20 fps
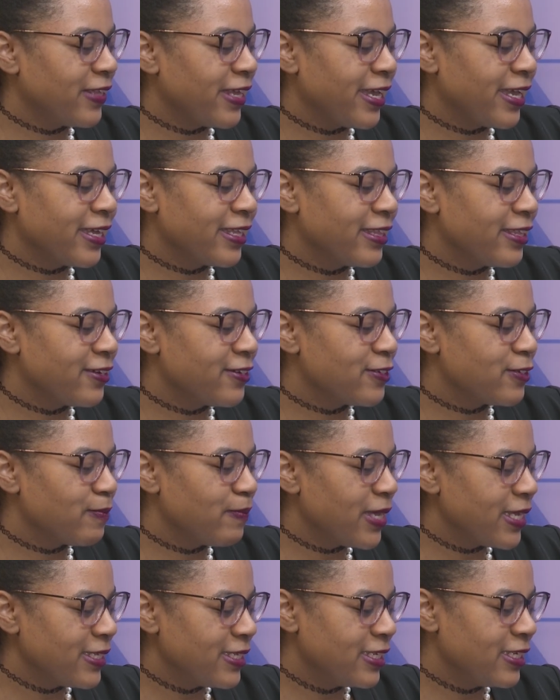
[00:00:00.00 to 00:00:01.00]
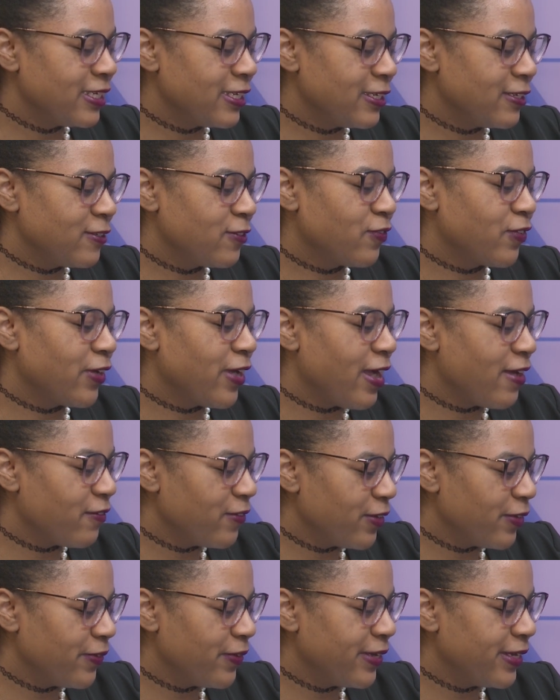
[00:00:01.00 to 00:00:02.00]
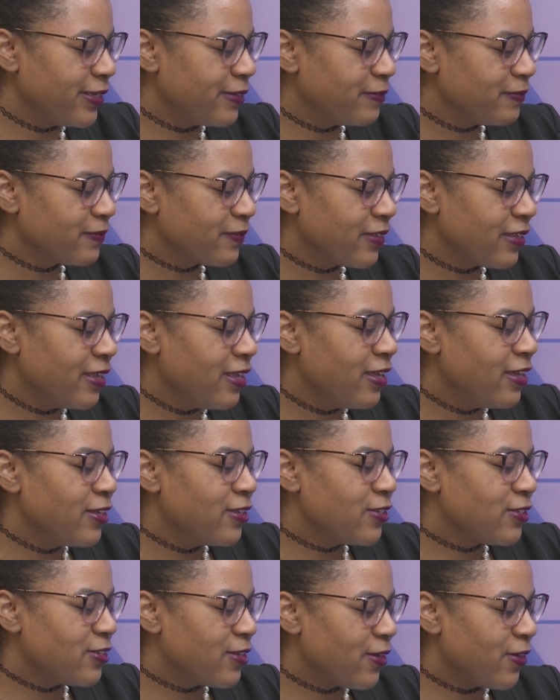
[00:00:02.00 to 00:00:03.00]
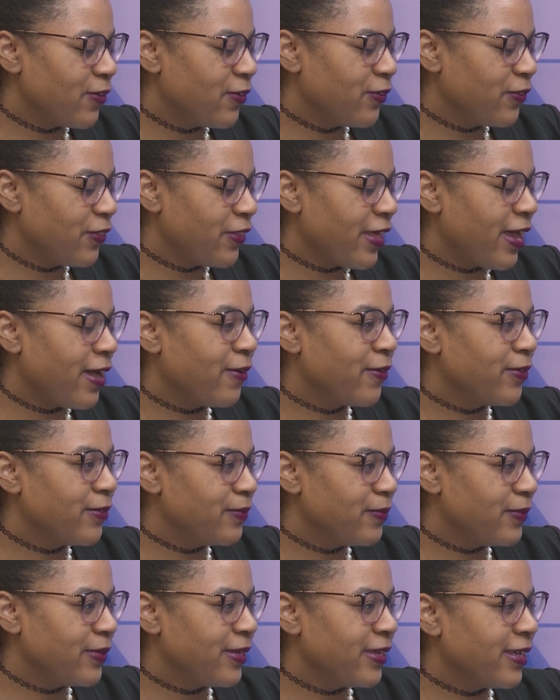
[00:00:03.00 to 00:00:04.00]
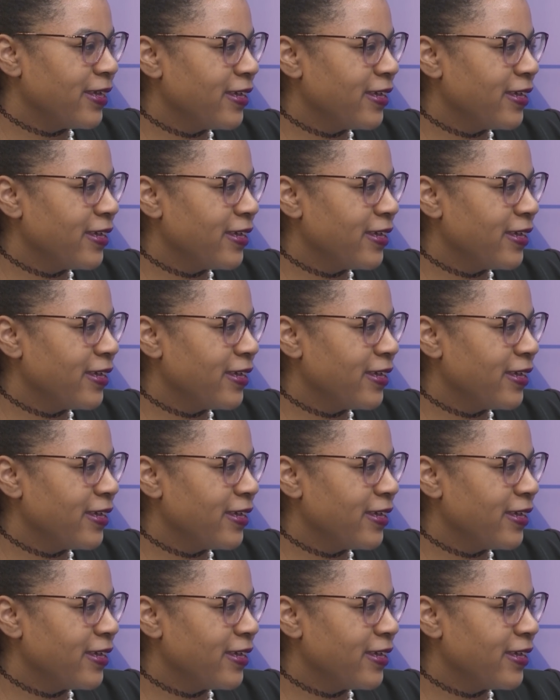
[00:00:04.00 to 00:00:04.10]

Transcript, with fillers: Like there's messages for everyone. So you that really be...